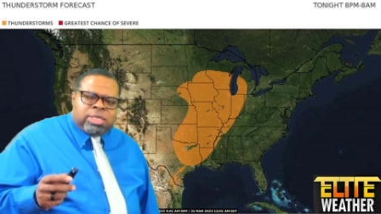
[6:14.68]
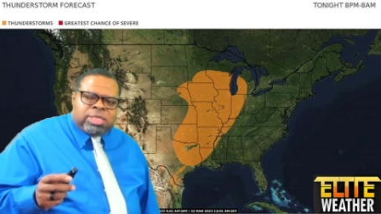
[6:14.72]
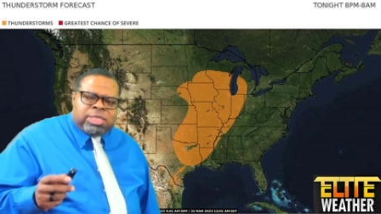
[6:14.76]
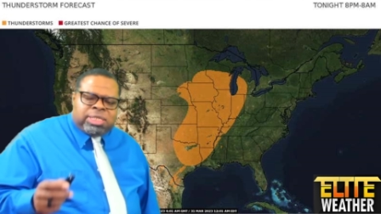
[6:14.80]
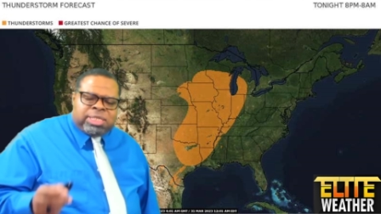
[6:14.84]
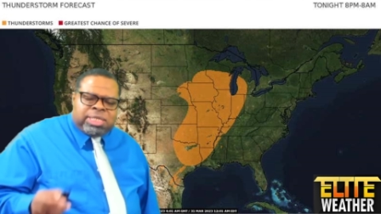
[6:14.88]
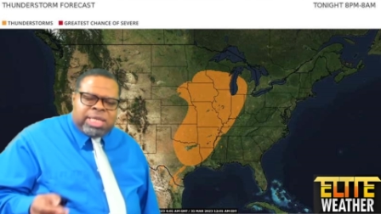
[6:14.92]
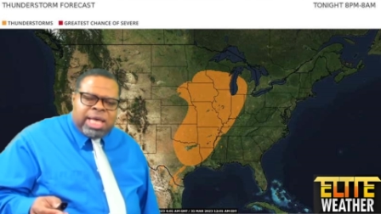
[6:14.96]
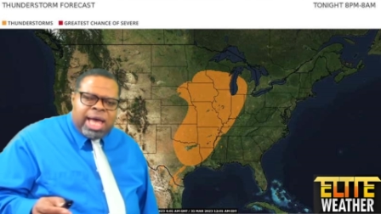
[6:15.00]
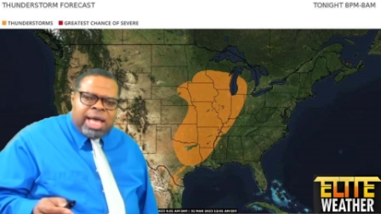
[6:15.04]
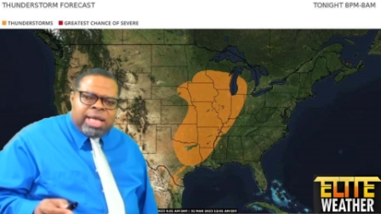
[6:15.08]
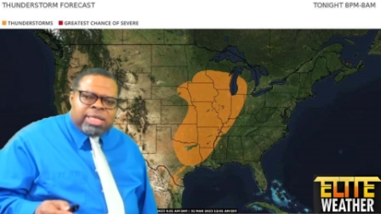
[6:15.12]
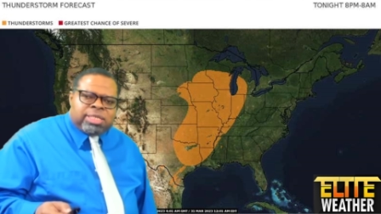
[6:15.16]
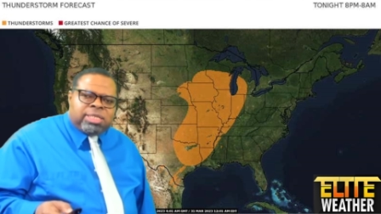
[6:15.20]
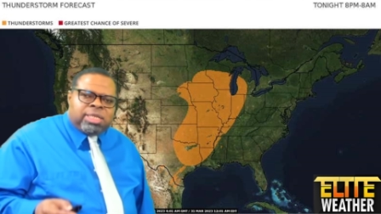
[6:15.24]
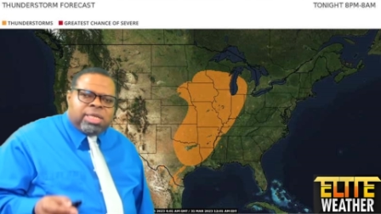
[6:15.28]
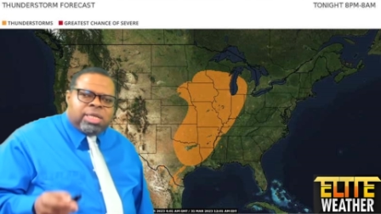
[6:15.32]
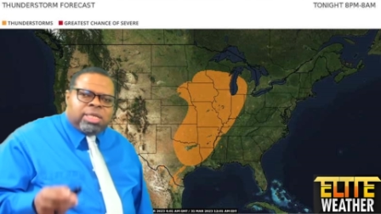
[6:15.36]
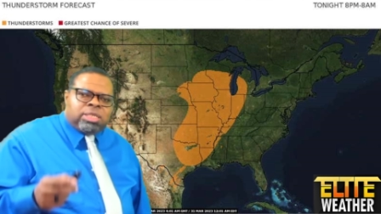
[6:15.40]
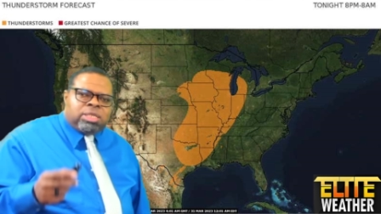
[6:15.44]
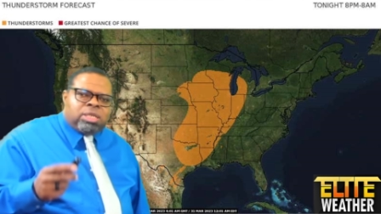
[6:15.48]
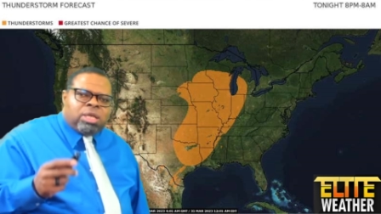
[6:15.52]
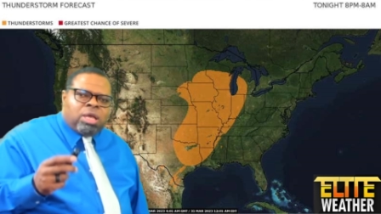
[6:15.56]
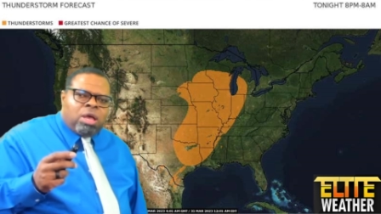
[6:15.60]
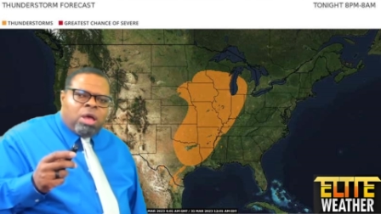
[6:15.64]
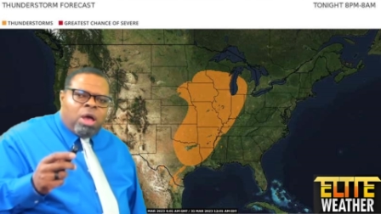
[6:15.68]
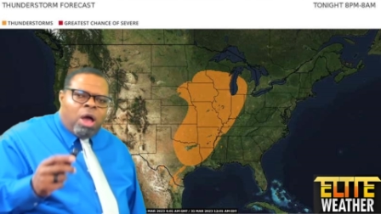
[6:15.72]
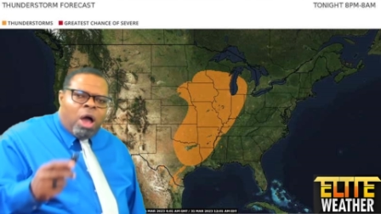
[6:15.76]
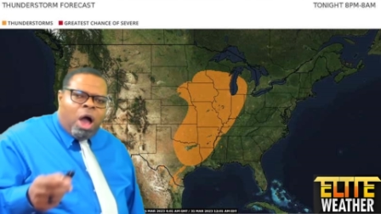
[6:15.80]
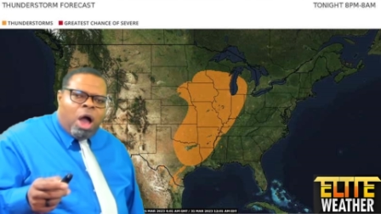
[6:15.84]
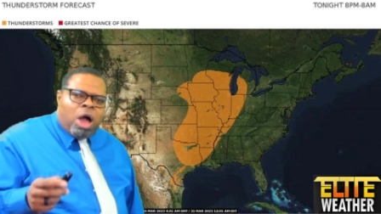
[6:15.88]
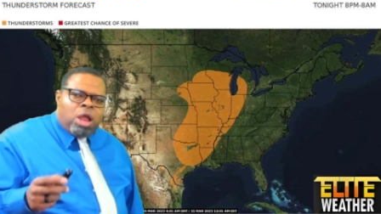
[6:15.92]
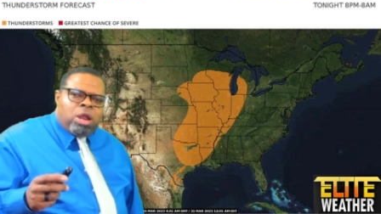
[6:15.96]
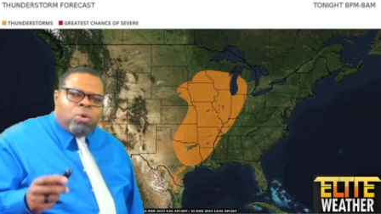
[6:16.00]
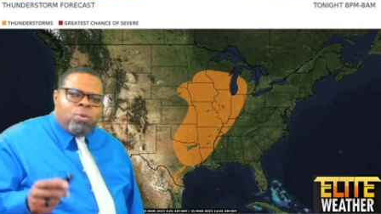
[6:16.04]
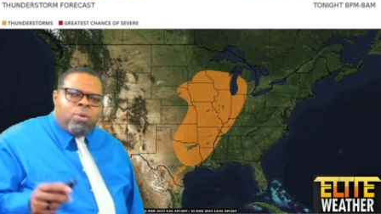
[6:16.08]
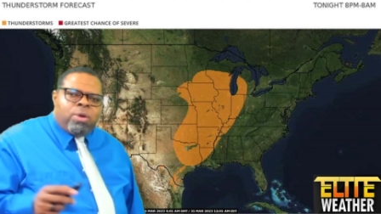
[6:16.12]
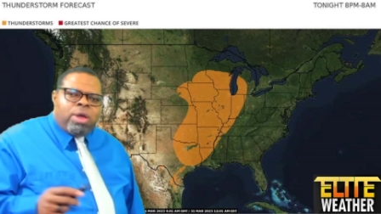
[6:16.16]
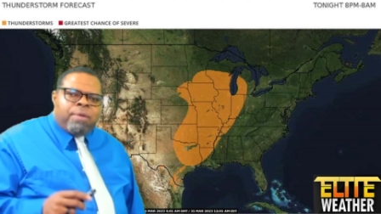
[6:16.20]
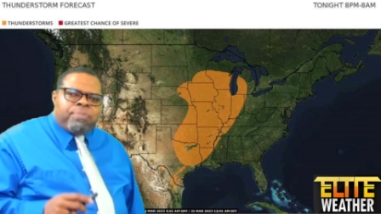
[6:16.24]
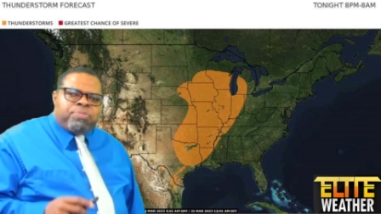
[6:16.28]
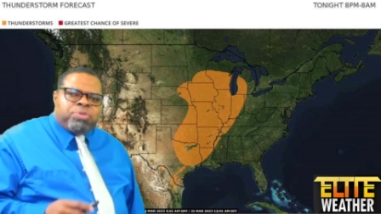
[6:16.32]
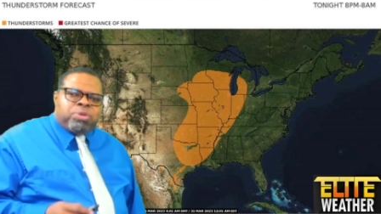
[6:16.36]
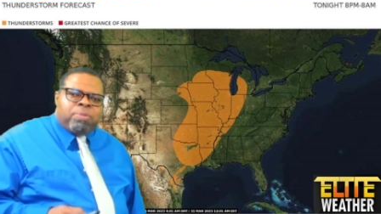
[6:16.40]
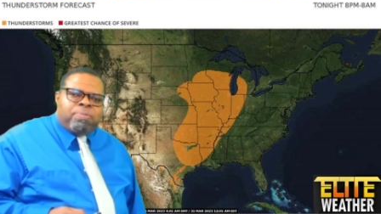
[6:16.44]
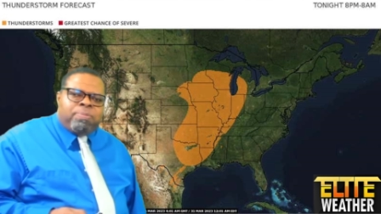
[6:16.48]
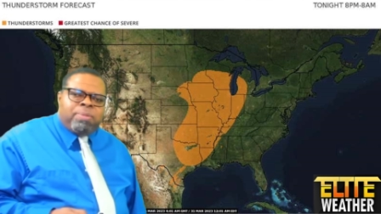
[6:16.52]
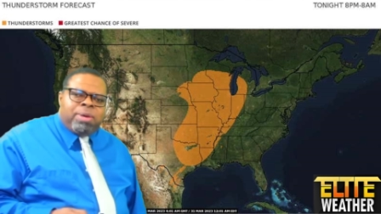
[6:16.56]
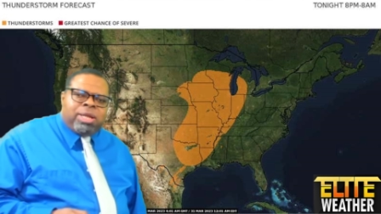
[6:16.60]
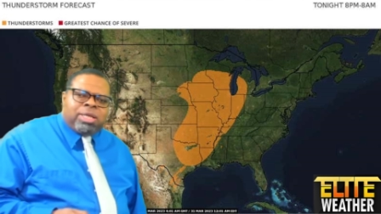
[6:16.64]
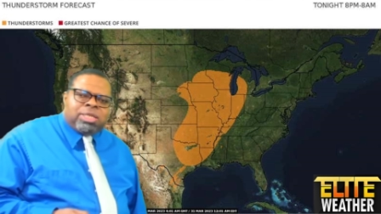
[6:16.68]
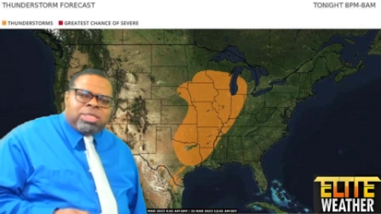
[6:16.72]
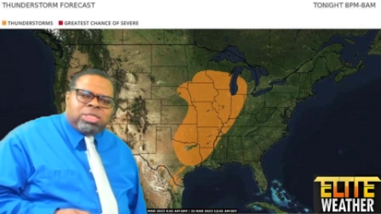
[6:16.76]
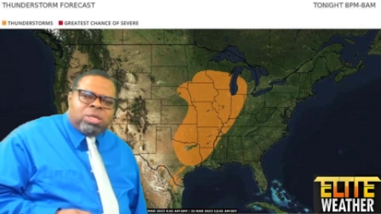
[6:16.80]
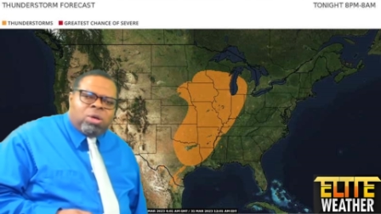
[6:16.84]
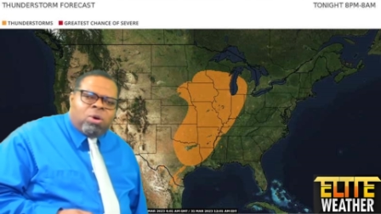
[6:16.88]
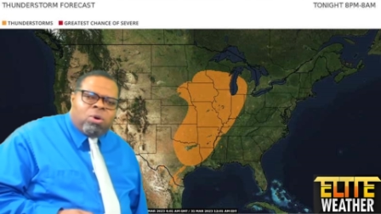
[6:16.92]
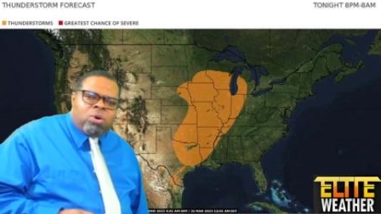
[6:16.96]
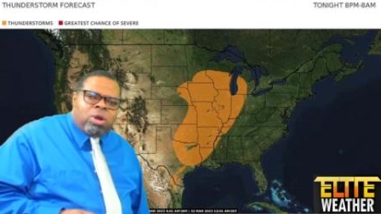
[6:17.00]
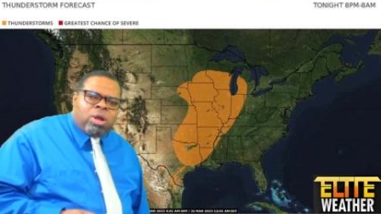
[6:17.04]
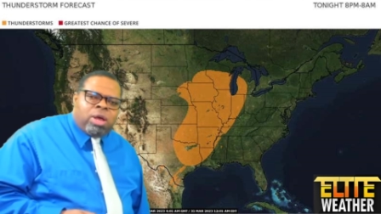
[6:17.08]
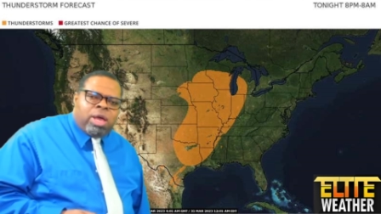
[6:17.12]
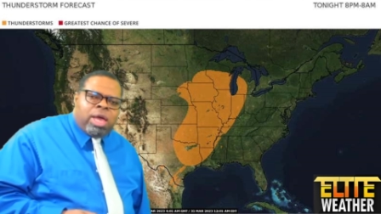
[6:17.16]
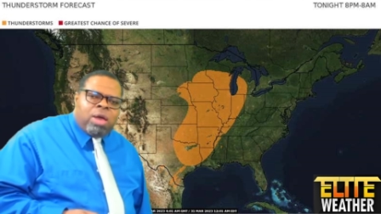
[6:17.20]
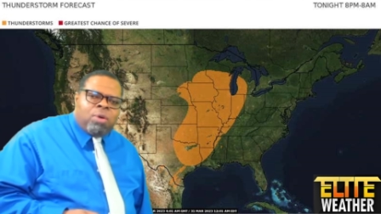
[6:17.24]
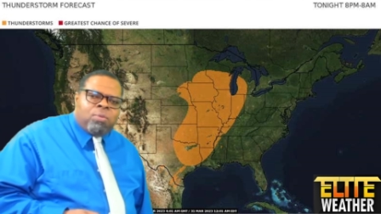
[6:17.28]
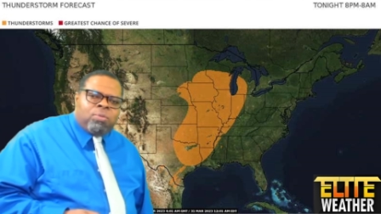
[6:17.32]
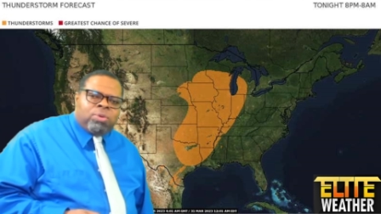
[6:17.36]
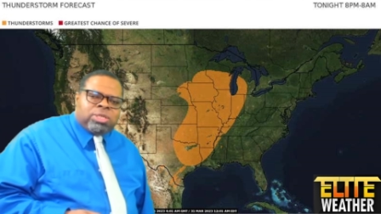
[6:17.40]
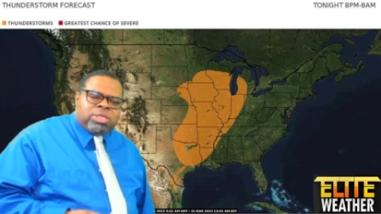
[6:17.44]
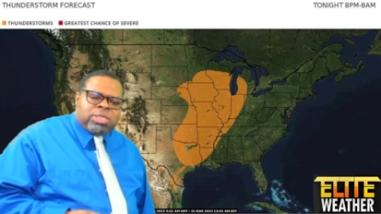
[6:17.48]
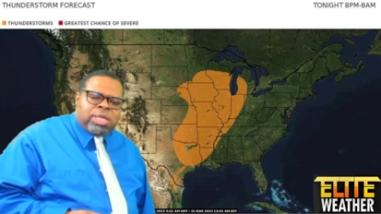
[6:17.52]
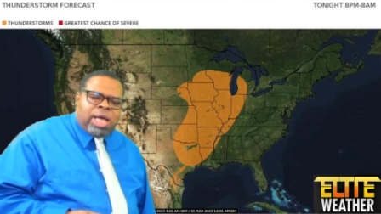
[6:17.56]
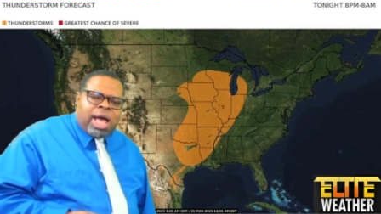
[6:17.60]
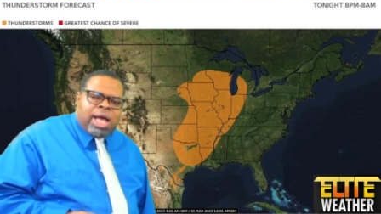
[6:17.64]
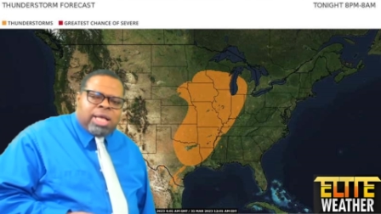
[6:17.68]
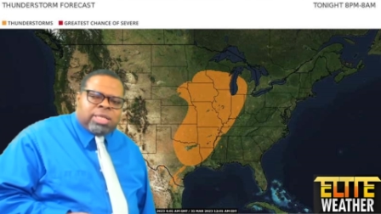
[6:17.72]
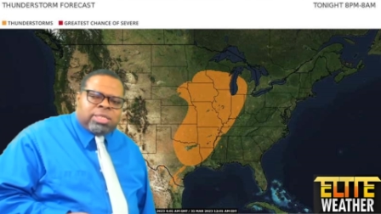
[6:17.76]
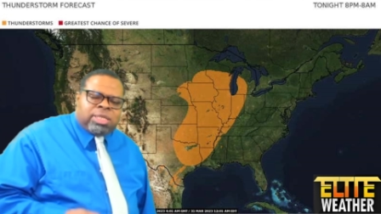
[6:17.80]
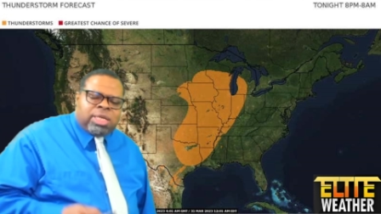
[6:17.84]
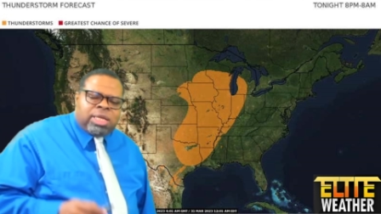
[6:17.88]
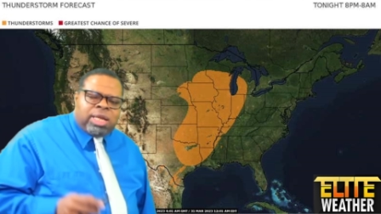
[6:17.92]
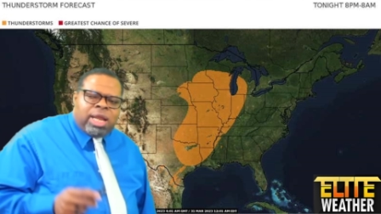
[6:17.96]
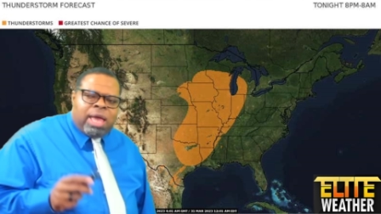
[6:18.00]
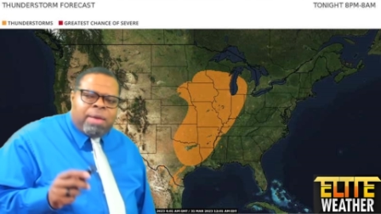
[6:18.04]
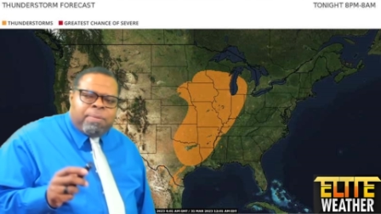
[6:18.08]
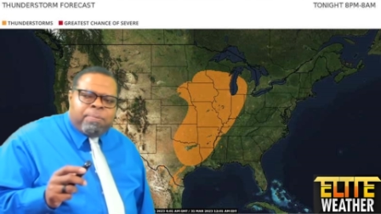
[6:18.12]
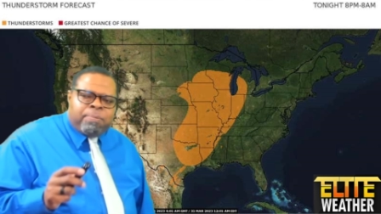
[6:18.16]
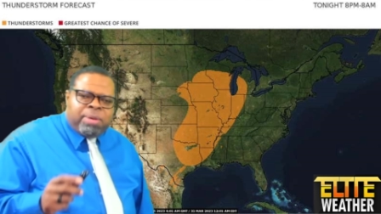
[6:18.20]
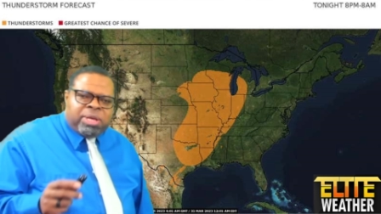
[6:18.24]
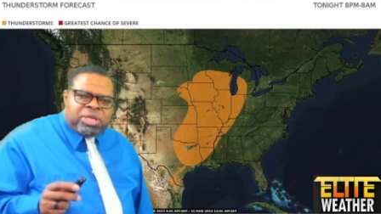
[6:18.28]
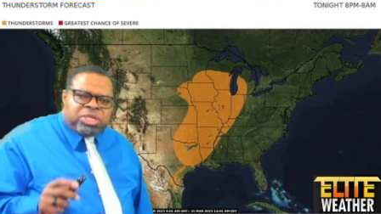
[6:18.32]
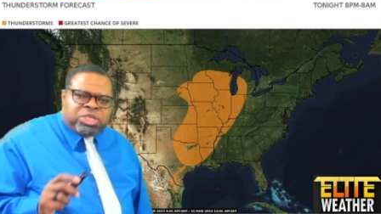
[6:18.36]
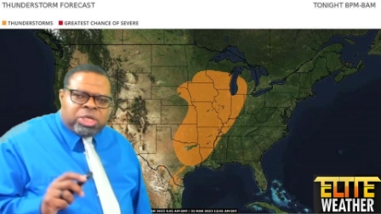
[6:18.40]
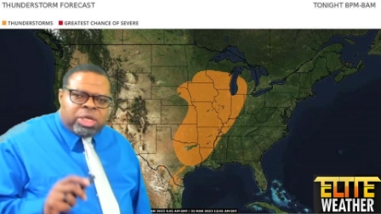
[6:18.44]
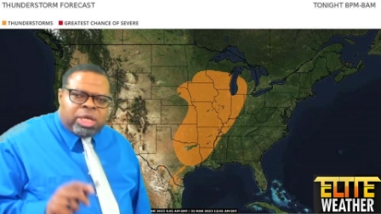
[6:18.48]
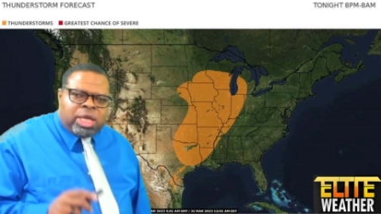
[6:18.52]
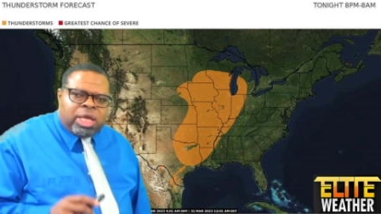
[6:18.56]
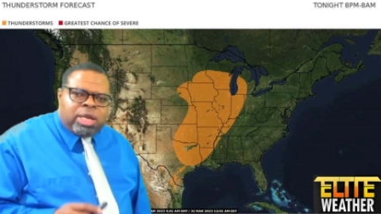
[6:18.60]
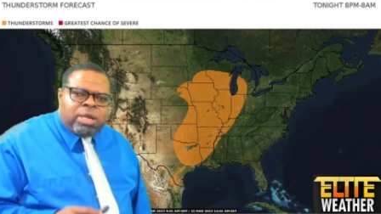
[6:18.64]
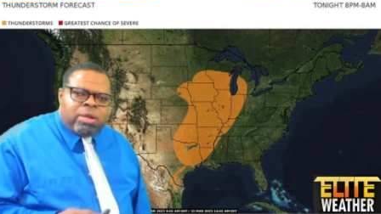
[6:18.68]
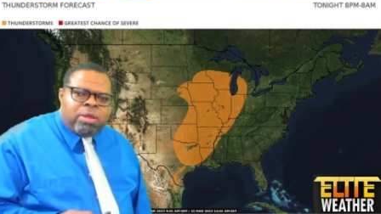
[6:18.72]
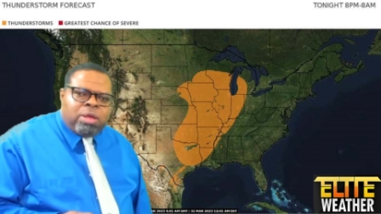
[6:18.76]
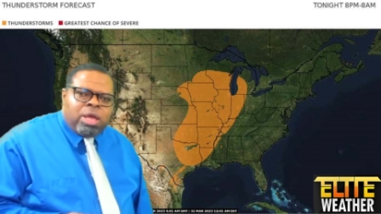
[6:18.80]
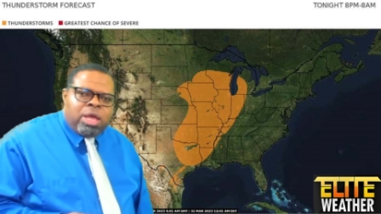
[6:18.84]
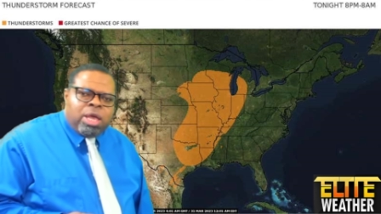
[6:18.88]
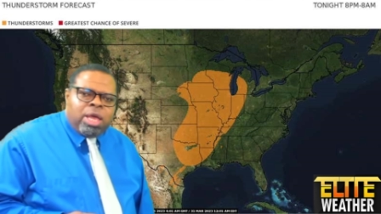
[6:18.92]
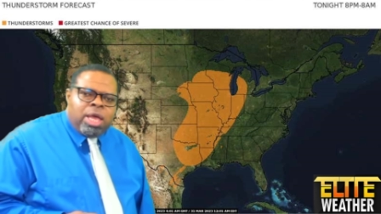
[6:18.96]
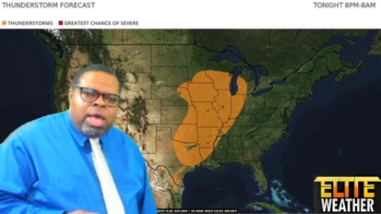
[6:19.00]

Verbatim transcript: Texas all the way up to Minnesota and Wisconsin and Michigan.